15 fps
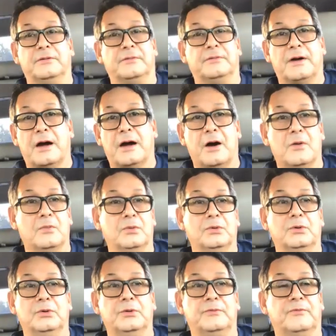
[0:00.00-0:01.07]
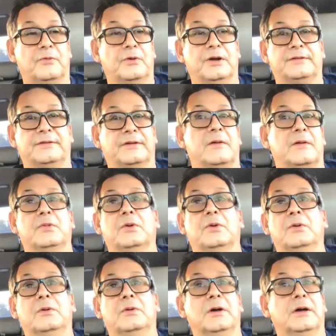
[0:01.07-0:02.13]
How would, for
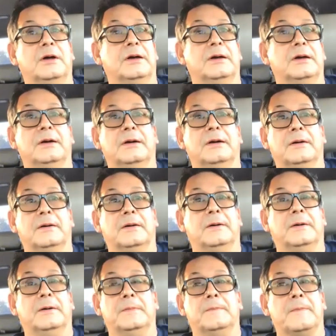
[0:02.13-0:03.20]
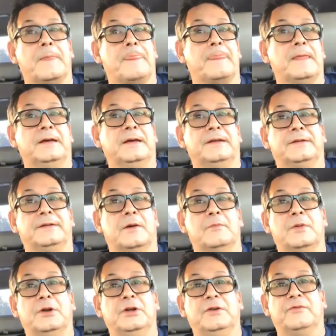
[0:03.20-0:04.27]
example, um,
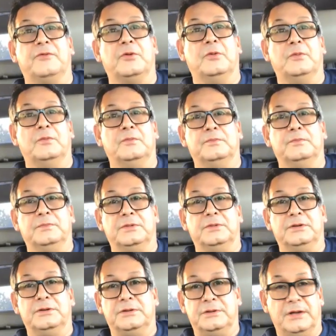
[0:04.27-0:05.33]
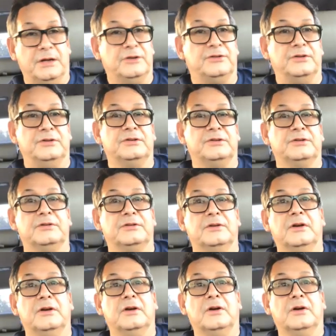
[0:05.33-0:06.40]
somebody from Texas
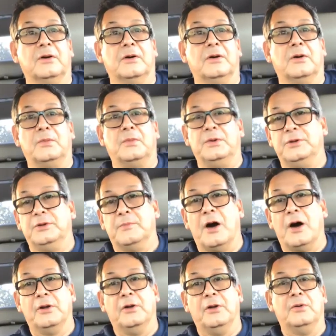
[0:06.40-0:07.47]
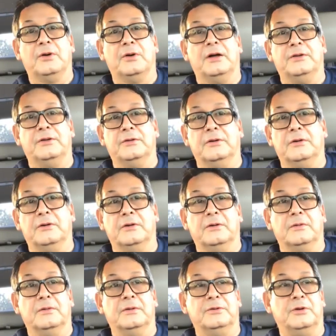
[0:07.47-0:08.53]
uh, read the monologue on
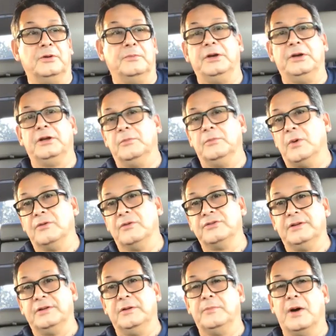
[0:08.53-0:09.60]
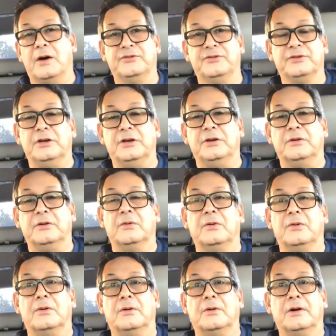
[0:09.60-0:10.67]
the, the Big Lebowski,
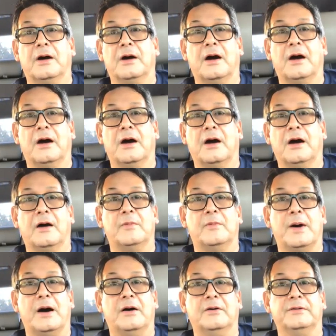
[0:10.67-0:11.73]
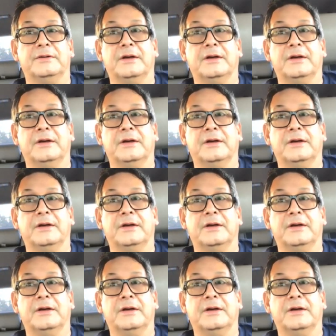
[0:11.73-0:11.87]
or how about